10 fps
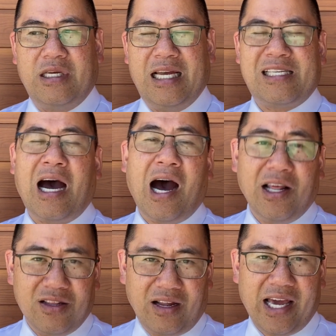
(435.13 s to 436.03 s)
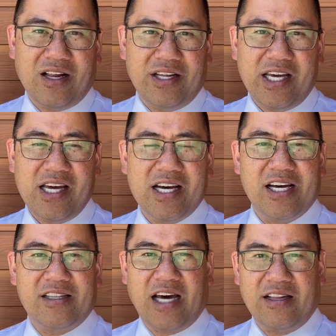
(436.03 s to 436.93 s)
it's unlikely
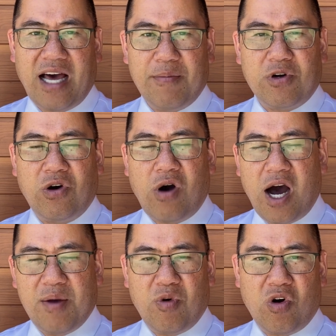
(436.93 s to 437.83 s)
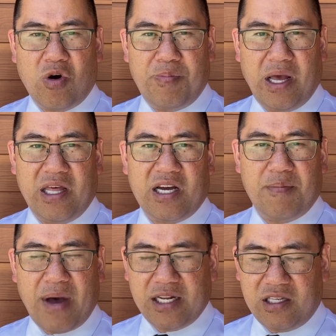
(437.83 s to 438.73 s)
that Lammikko, Highmore, or Bailey
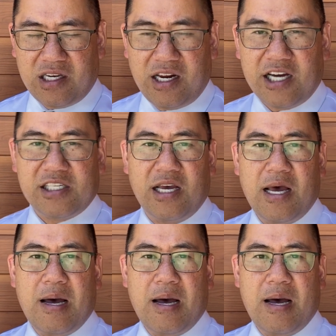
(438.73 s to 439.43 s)
come back to the Canucks,